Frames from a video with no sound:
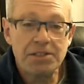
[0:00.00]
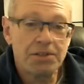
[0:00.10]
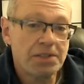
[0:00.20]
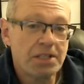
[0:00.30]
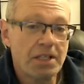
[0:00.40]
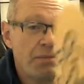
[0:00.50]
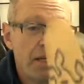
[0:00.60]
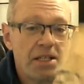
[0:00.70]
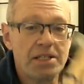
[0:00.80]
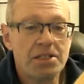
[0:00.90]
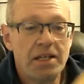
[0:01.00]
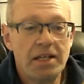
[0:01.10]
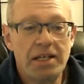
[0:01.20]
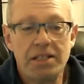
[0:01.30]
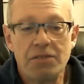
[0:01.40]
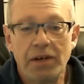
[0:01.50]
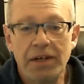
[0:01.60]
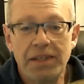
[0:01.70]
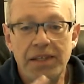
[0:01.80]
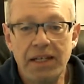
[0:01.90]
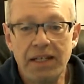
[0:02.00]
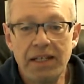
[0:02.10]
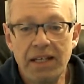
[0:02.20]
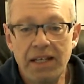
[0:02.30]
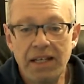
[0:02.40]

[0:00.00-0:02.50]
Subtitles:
So slim is very thin,